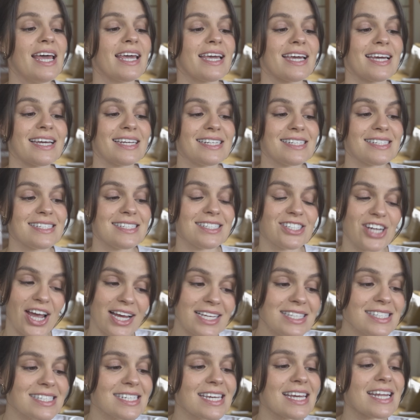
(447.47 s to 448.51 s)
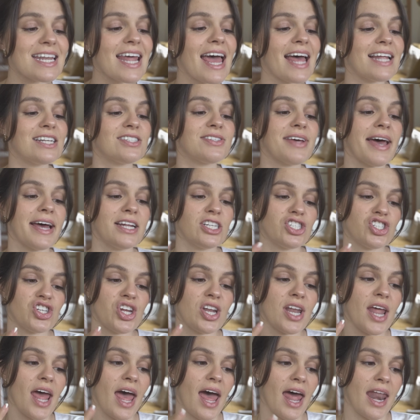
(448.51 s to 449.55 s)
Congested and
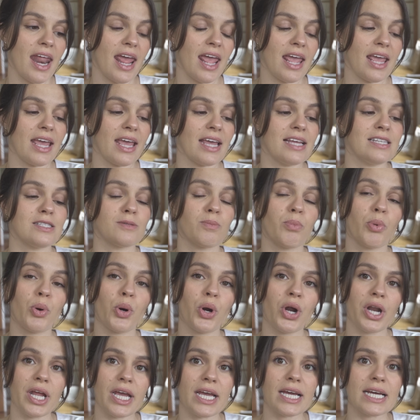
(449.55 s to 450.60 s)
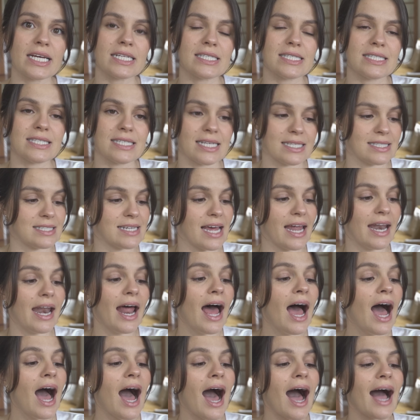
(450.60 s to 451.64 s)
tension headache is pretty consistent.
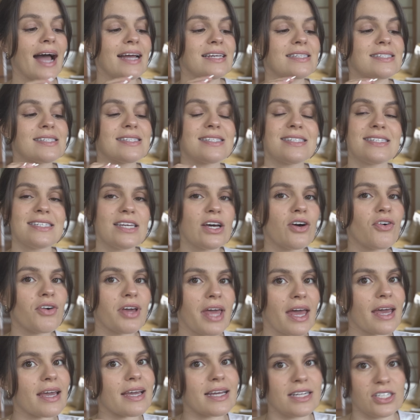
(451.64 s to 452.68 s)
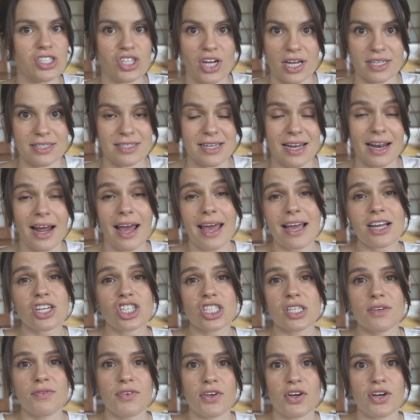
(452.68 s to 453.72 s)
I still get congested. I
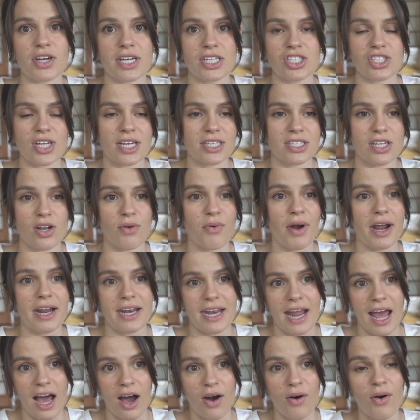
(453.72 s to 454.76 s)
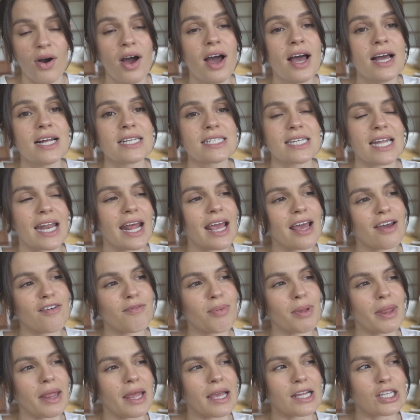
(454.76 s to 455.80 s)
actually feel congested right now. Today I've
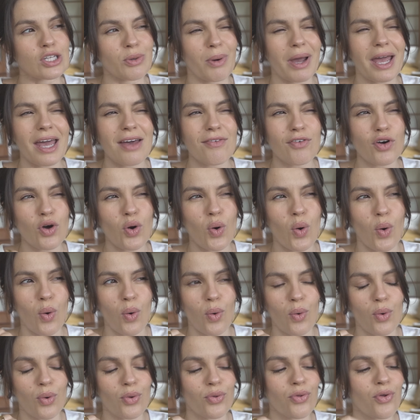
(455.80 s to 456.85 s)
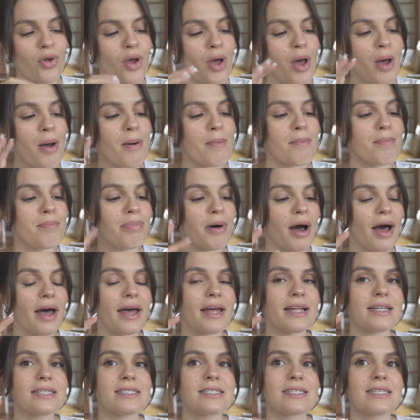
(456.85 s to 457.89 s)
been like, do I have a cold?
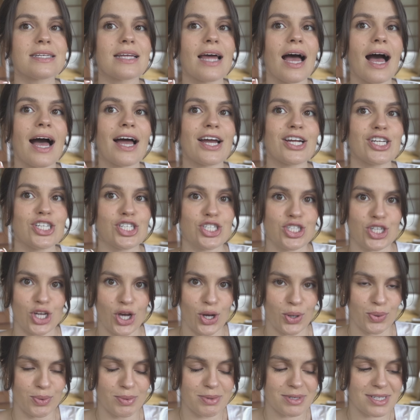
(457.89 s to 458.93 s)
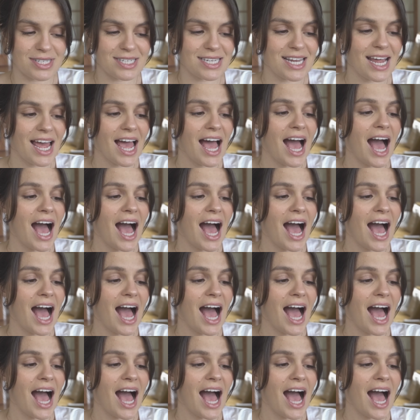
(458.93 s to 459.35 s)
But I don't.